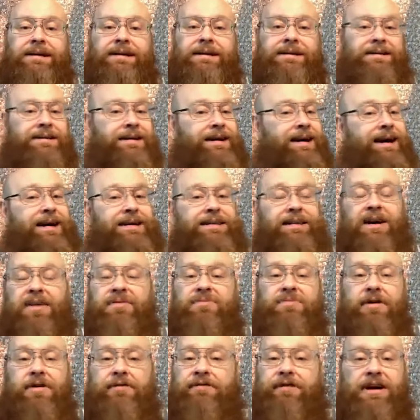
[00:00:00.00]
I love
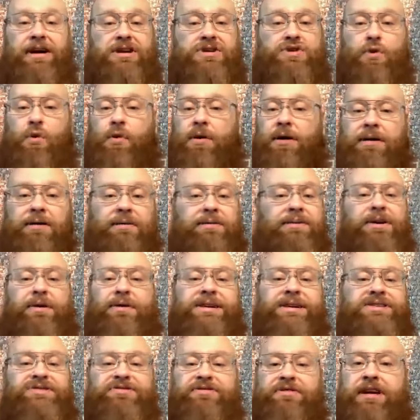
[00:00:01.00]
the fresh oil. There
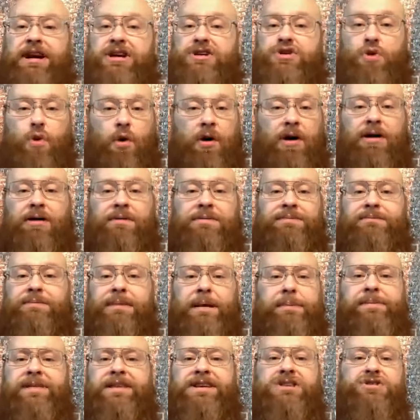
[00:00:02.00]
is fresh oil.
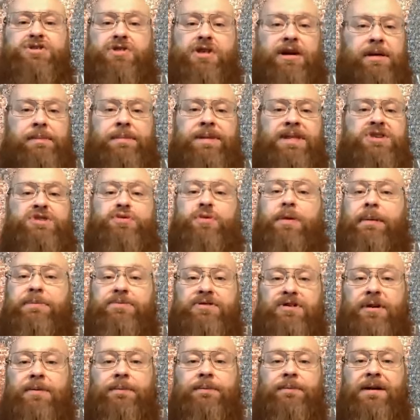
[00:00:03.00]
Remember this term in the
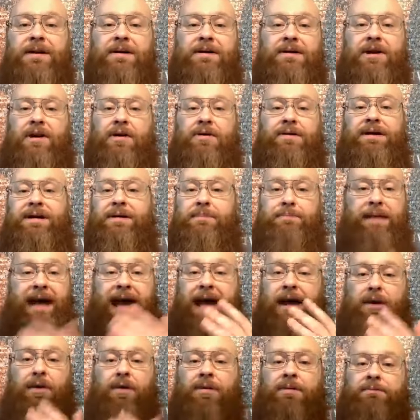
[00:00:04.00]
scripture, you know, in
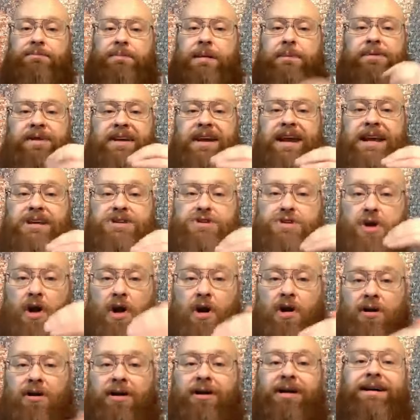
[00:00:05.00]
battle? Remember King
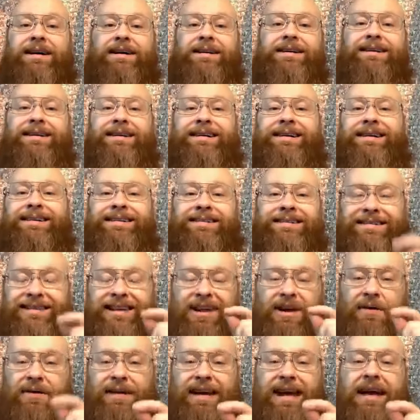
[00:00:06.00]
Saul? Uh, you
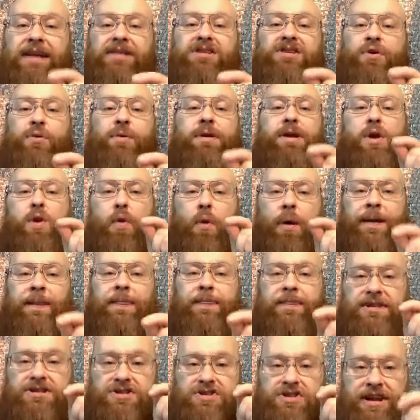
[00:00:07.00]
know, he had to anoint
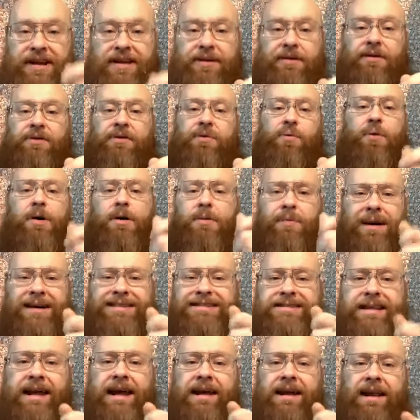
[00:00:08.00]
the shield. What was
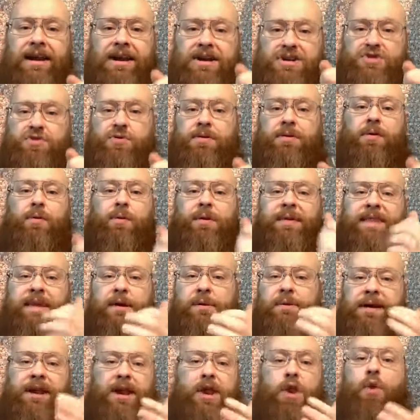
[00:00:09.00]
that in Israel when they
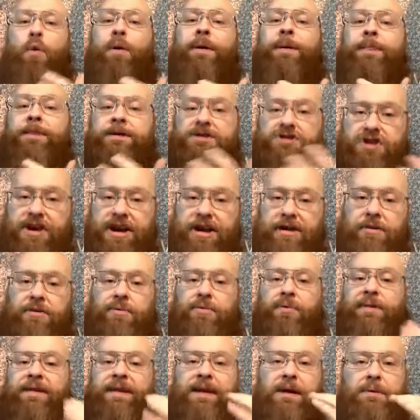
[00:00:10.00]
would anoint the shield?
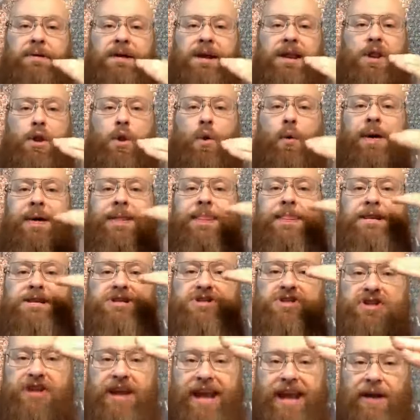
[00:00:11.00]
When they would anoint the
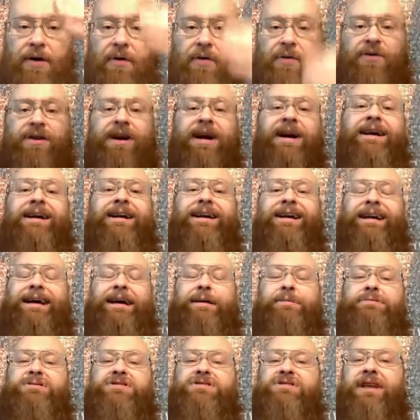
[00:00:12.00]
shield, it
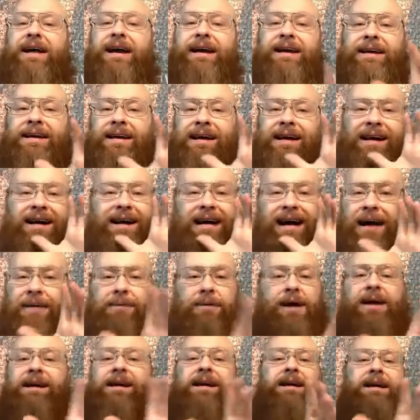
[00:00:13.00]
was like, I, I'm
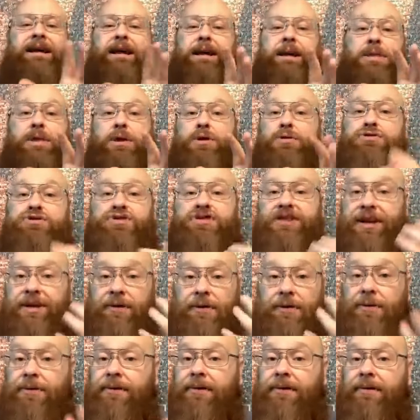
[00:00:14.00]
not going to get a new
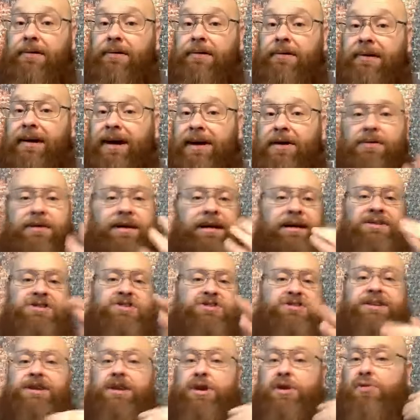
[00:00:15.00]
shield. I don't need
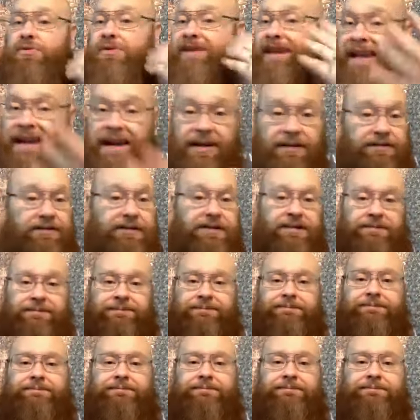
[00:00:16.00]
just a new gift.
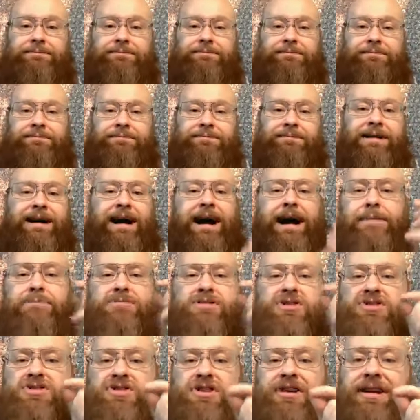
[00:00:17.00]
I'm
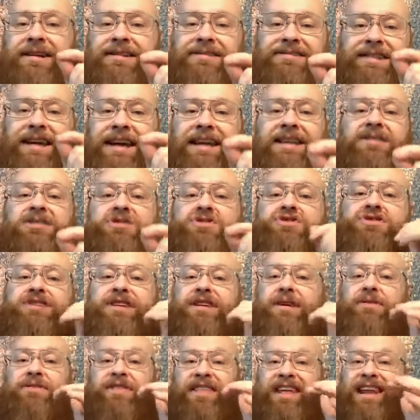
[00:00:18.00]
just going to take the
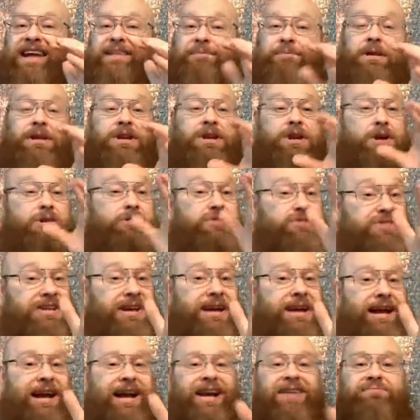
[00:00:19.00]
shield that I've been
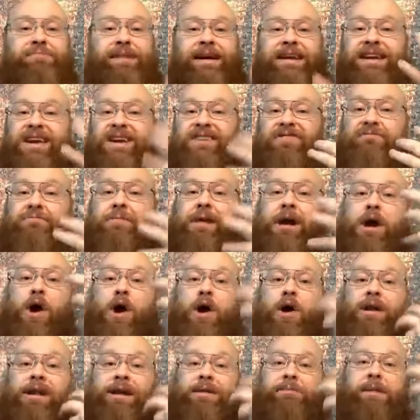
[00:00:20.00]
using. I have my gift, my
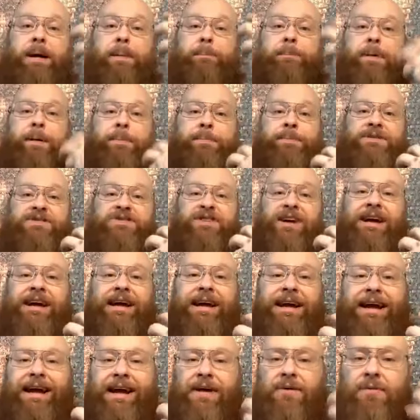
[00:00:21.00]
calling, my
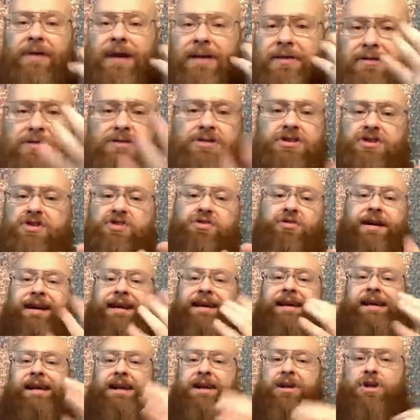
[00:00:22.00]
purpose. And rather than just trying to
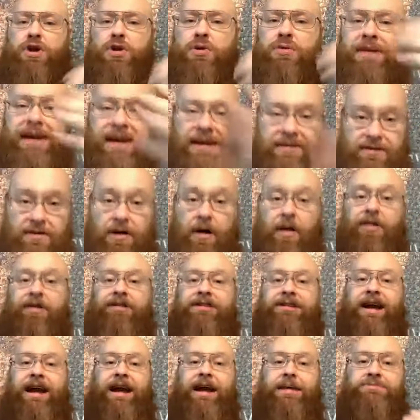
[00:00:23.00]
get a new gift all the
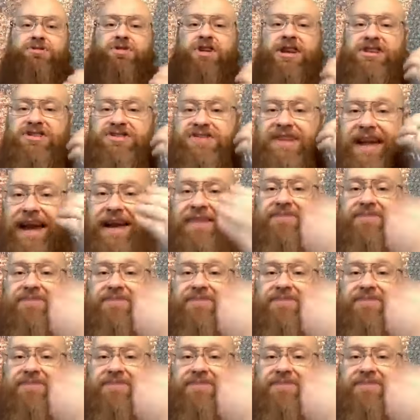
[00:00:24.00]
time, chasing after